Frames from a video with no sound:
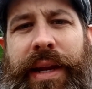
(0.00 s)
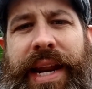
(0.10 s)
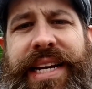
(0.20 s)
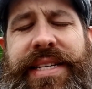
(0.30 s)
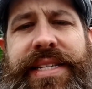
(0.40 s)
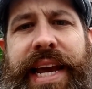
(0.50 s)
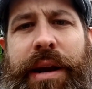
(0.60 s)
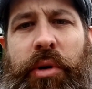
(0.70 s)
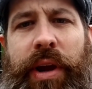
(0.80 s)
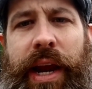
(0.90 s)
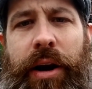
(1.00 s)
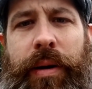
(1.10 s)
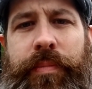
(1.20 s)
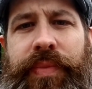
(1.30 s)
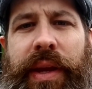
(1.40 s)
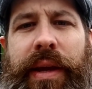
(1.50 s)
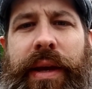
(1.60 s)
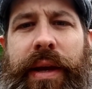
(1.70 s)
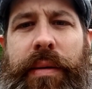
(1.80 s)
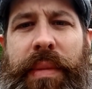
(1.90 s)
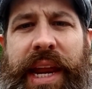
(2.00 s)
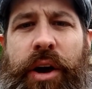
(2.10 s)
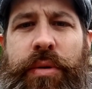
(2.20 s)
Next is animal care. Many